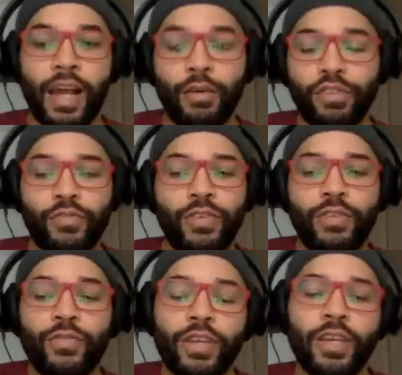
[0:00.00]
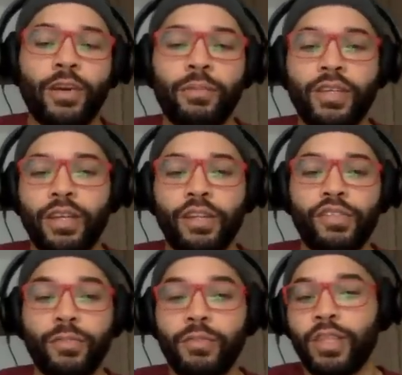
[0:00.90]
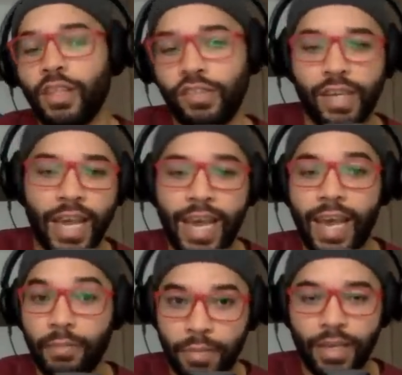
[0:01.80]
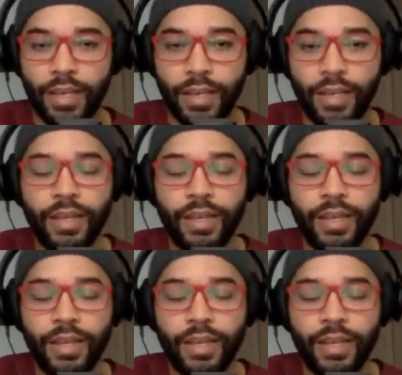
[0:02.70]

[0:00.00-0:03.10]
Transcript: I was a fit for him because his dad, me,